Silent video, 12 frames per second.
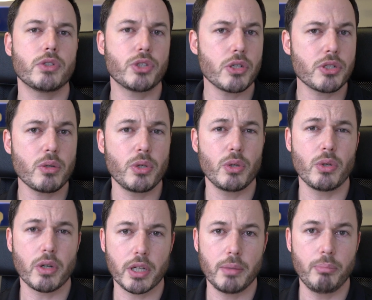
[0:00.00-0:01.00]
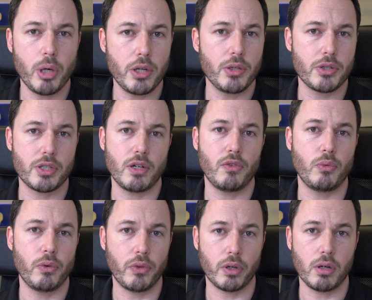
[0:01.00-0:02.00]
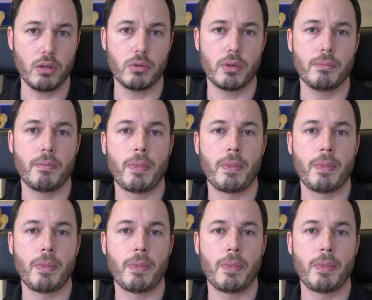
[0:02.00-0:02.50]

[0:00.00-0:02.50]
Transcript: just so you're not going to burn yourself with the cold.